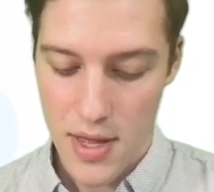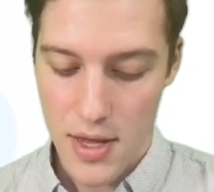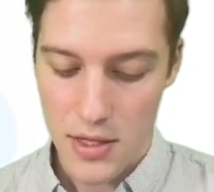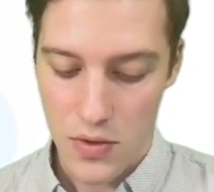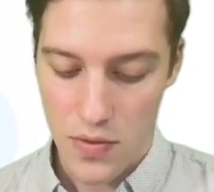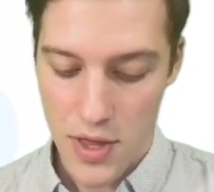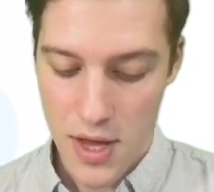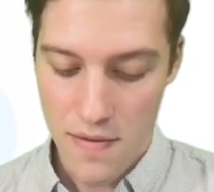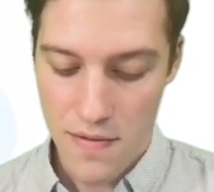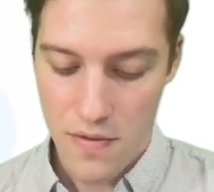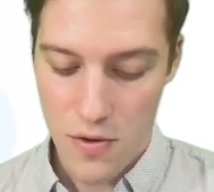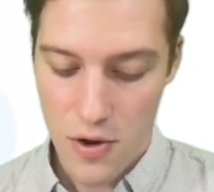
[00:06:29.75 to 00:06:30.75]
So
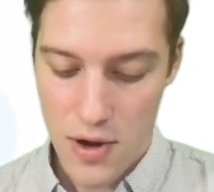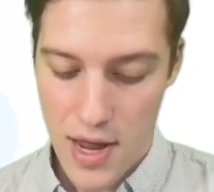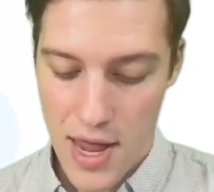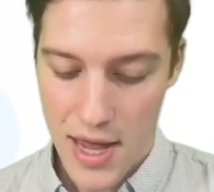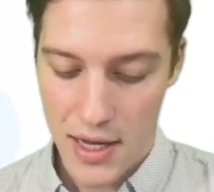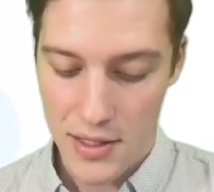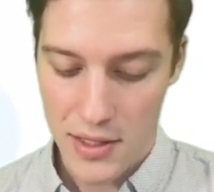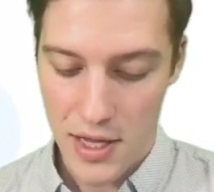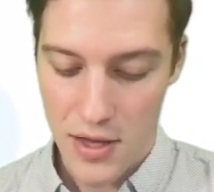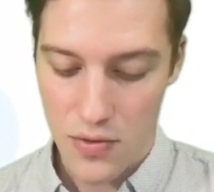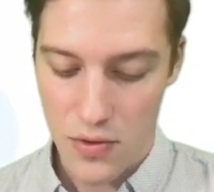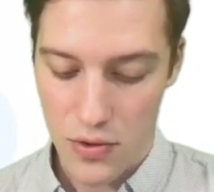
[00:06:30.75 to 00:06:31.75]
therefore, x
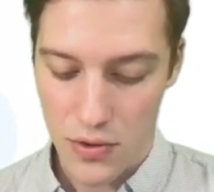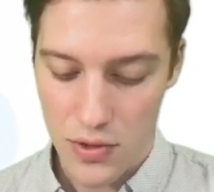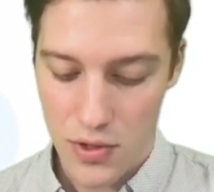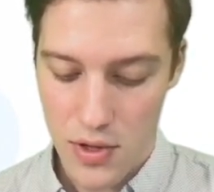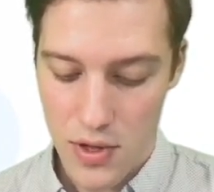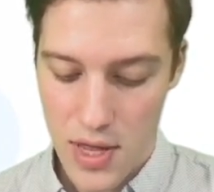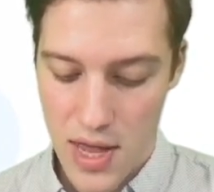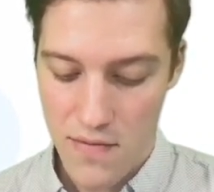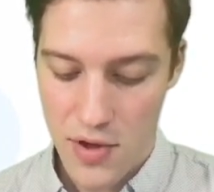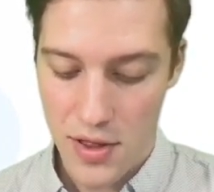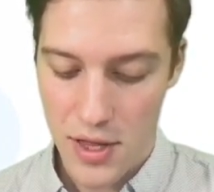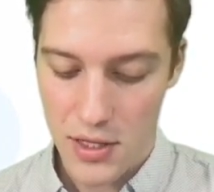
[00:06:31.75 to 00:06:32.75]
equals
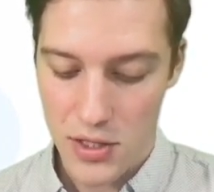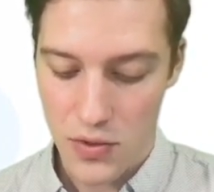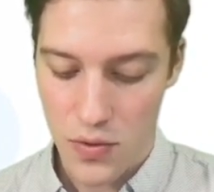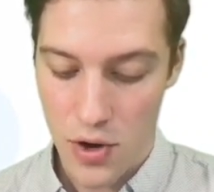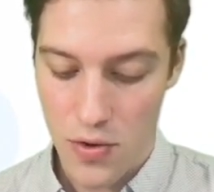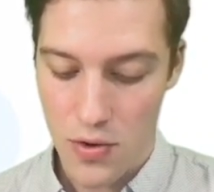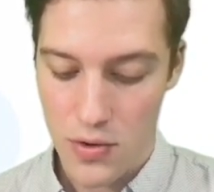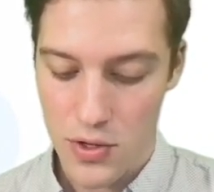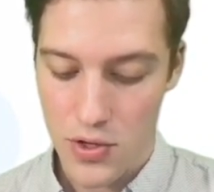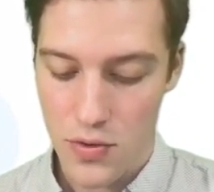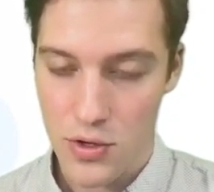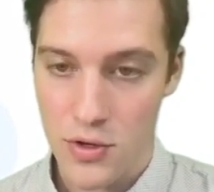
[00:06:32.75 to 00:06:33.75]
everything square root
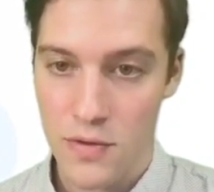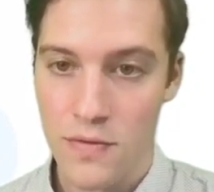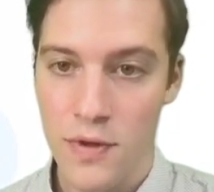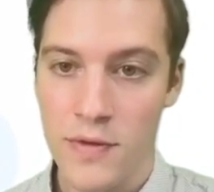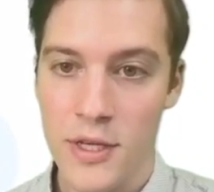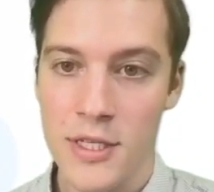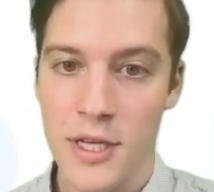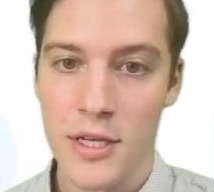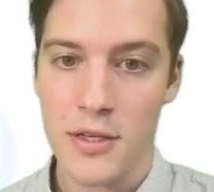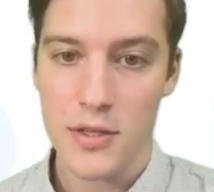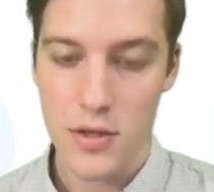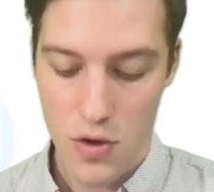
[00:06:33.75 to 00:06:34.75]

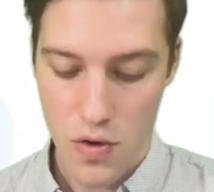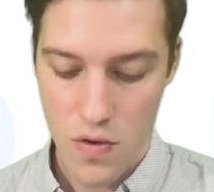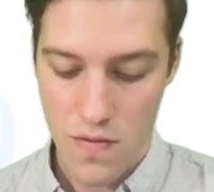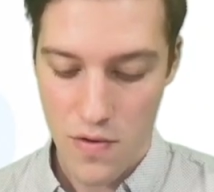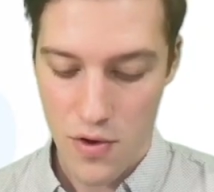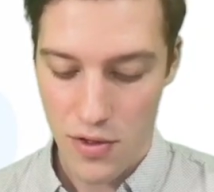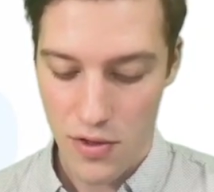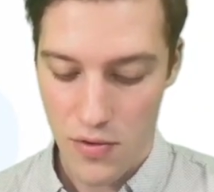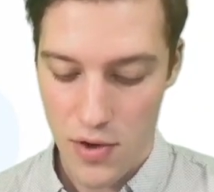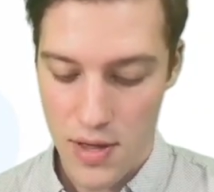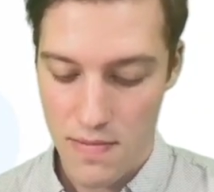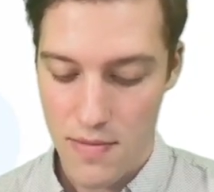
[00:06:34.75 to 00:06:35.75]
256 over
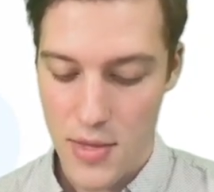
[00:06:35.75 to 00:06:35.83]
3,